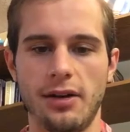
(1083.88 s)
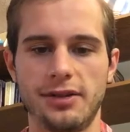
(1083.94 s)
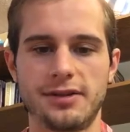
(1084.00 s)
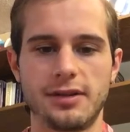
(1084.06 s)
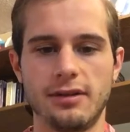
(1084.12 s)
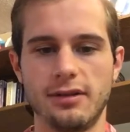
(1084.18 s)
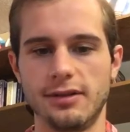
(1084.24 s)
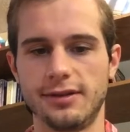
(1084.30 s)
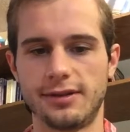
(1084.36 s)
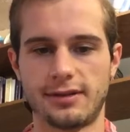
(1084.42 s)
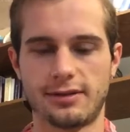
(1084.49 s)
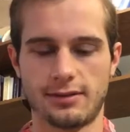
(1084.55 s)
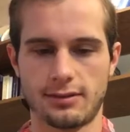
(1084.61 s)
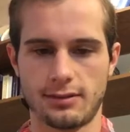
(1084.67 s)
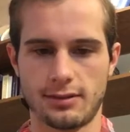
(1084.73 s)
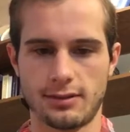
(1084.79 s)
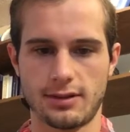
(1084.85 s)
it's
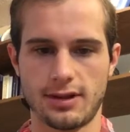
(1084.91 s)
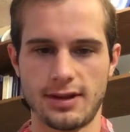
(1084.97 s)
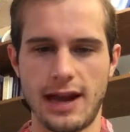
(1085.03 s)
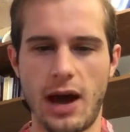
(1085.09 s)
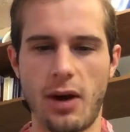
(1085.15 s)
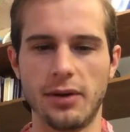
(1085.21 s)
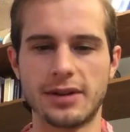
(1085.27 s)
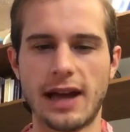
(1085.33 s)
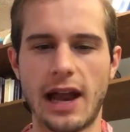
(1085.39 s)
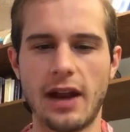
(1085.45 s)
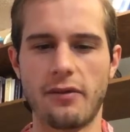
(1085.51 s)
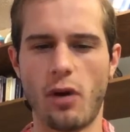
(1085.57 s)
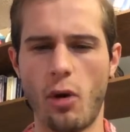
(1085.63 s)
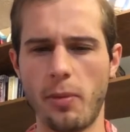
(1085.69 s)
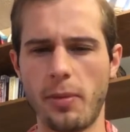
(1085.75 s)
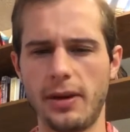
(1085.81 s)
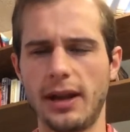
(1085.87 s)
there's now it's kind
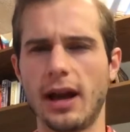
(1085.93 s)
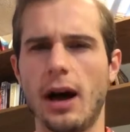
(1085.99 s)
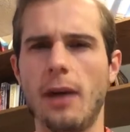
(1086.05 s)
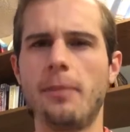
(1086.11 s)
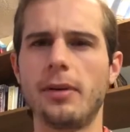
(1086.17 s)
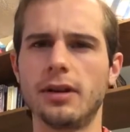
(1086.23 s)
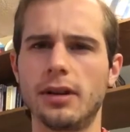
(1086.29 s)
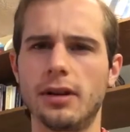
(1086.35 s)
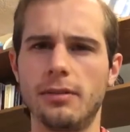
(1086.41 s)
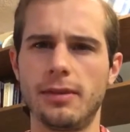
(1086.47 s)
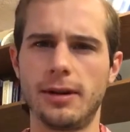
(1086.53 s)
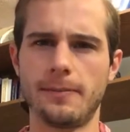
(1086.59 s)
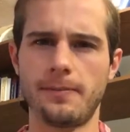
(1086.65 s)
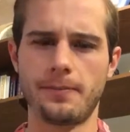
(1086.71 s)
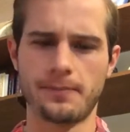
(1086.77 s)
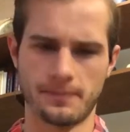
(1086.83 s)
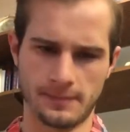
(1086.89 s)
of opening up a little
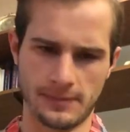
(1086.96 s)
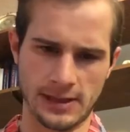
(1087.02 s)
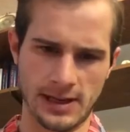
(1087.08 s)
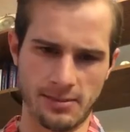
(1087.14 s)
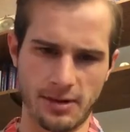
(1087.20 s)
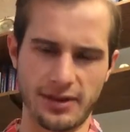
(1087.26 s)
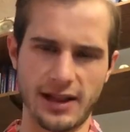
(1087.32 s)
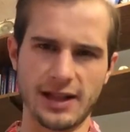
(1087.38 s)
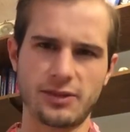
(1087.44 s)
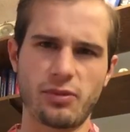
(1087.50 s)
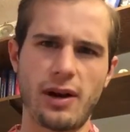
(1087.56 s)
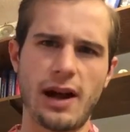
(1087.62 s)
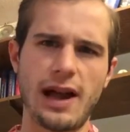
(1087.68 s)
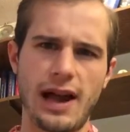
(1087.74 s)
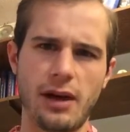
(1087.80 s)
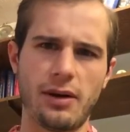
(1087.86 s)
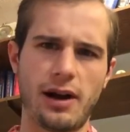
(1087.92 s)
bit. But that's
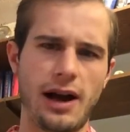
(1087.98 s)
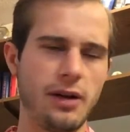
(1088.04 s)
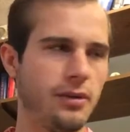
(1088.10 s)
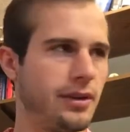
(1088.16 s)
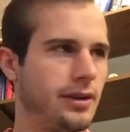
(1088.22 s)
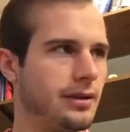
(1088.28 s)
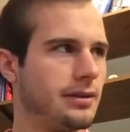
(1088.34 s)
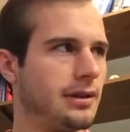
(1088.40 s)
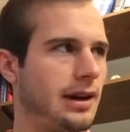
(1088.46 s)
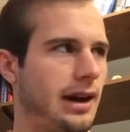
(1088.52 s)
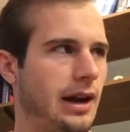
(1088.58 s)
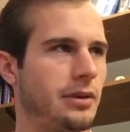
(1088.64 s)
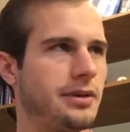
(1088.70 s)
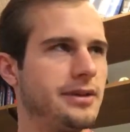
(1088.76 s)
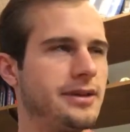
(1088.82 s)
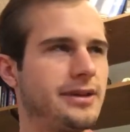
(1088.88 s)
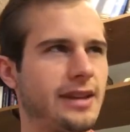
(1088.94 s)
why I, I would I
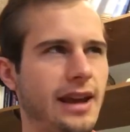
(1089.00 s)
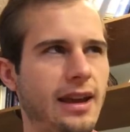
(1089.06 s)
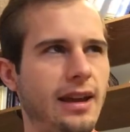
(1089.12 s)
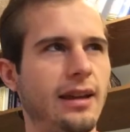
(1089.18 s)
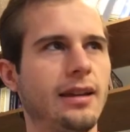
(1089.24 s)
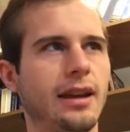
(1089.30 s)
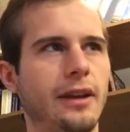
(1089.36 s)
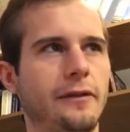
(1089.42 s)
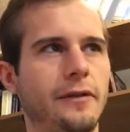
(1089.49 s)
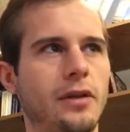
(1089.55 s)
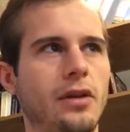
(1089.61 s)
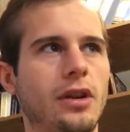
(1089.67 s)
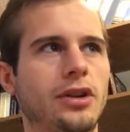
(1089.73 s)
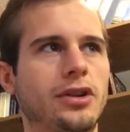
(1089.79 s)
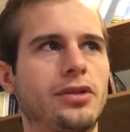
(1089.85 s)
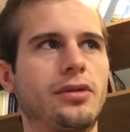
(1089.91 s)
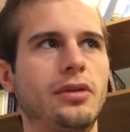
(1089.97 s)
would say if you're
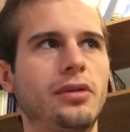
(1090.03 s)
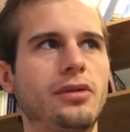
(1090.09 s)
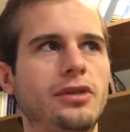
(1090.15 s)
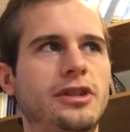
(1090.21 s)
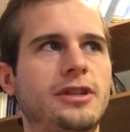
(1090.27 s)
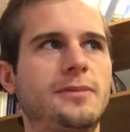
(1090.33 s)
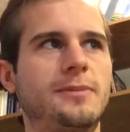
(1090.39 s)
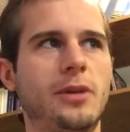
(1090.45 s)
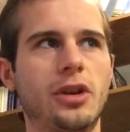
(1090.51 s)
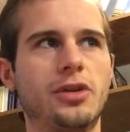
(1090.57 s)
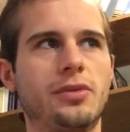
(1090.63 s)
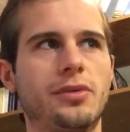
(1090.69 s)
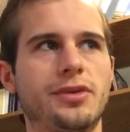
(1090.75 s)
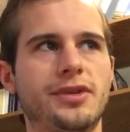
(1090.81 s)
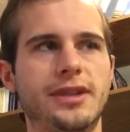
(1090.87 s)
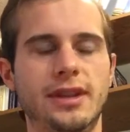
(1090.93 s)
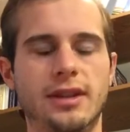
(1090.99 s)
a true
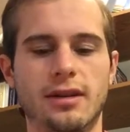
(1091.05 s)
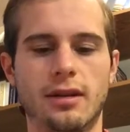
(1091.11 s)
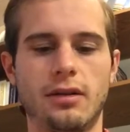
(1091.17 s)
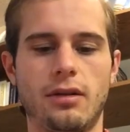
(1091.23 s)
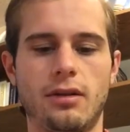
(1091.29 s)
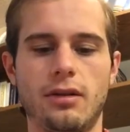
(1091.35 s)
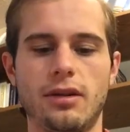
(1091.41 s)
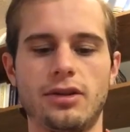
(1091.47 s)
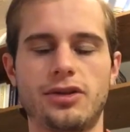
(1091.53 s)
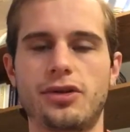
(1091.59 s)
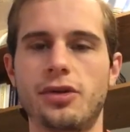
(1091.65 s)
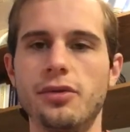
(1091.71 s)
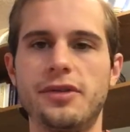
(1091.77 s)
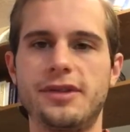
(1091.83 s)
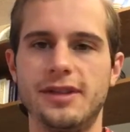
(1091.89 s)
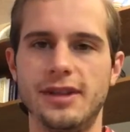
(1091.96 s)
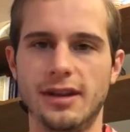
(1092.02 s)
spiritual seeker or
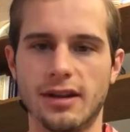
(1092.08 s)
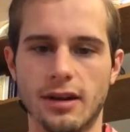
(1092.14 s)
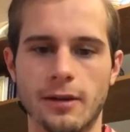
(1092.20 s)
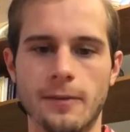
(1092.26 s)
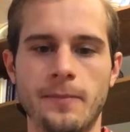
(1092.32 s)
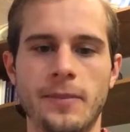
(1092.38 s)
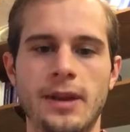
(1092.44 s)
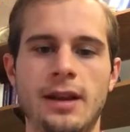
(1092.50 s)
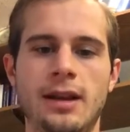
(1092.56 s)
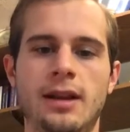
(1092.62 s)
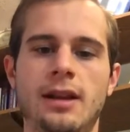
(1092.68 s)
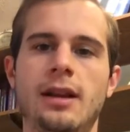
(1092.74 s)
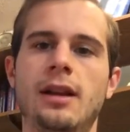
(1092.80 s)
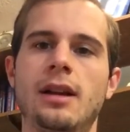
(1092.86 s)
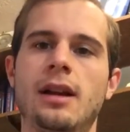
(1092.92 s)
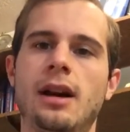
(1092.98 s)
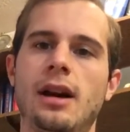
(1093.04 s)
truth seeker,
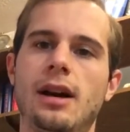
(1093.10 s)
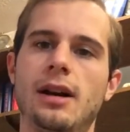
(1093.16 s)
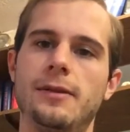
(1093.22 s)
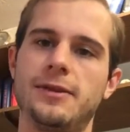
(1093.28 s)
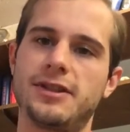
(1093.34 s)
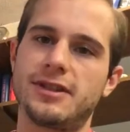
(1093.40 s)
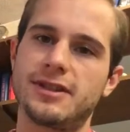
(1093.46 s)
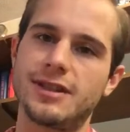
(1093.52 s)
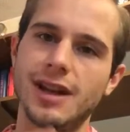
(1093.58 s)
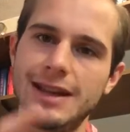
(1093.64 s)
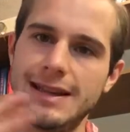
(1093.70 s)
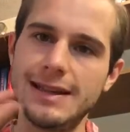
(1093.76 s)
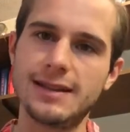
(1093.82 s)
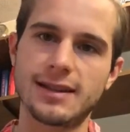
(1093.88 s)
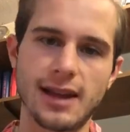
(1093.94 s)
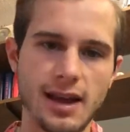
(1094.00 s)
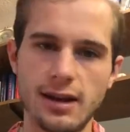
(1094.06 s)

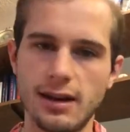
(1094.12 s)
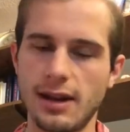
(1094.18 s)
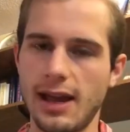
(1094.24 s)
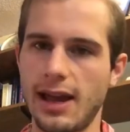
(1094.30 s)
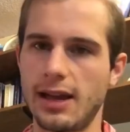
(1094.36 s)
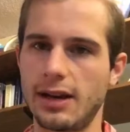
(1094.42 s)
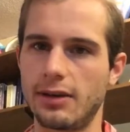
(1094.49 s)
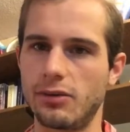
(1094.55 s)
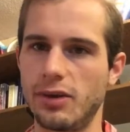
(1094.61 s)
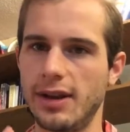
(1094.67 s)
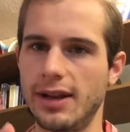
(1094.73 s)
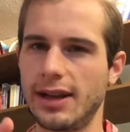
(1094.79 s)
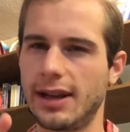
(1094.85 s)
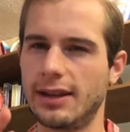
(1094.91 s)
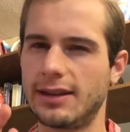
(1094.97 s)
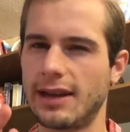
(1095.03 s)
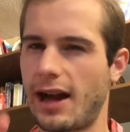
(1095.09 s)
study Zen and
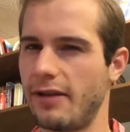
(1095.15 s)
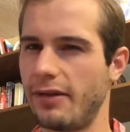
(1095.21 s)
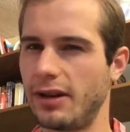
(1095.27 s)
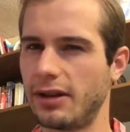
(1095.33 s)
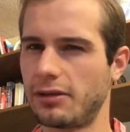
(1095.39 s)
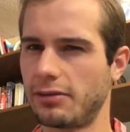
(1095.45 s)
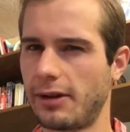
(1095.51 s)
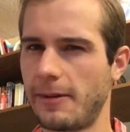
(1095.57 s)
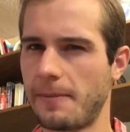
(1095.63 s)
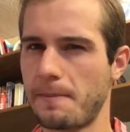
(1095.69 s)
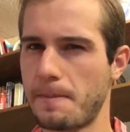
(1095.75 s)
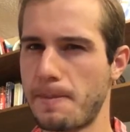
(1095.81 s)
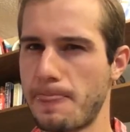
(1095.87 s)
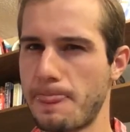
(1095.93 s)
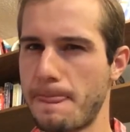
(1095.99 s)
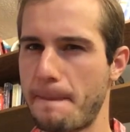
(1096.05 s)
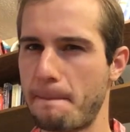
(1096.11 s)
really dive into it,
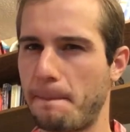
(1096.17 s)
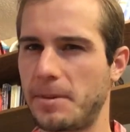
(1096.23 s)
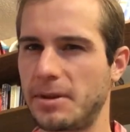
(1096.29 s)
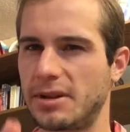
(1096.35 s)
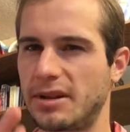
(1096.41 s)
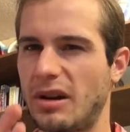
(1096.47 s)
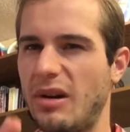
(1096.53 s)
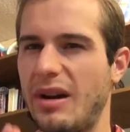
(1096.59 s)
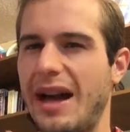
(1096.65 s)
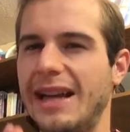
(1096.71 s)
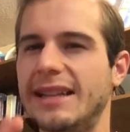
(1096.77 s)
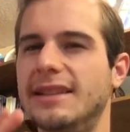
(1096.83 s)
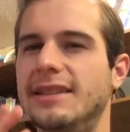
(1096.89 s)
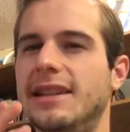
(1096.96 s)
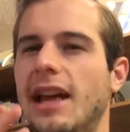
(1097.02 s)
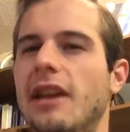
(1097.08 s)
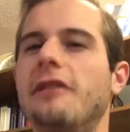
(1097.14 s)
but don't
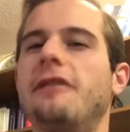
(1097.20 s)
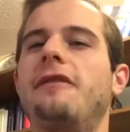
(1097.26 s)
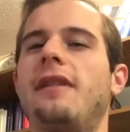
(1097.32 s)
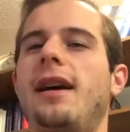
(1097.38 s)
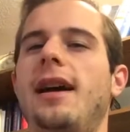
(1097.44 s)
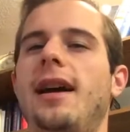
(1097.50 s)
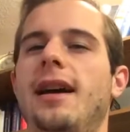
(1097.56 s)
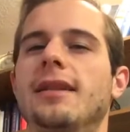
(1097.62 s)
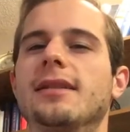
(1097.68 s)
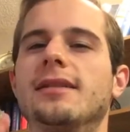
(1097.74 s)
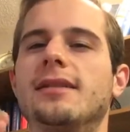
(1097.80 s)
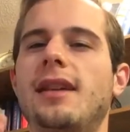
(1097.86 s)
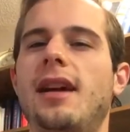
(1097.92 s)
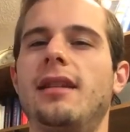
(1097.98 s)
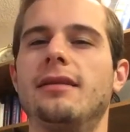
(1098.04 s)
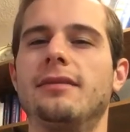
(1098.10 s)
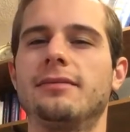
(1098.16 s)
identify as
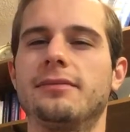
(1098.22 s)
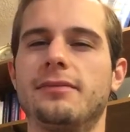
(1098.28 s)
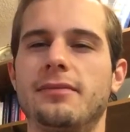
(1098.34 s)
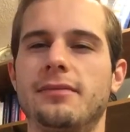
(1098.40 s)
Zen.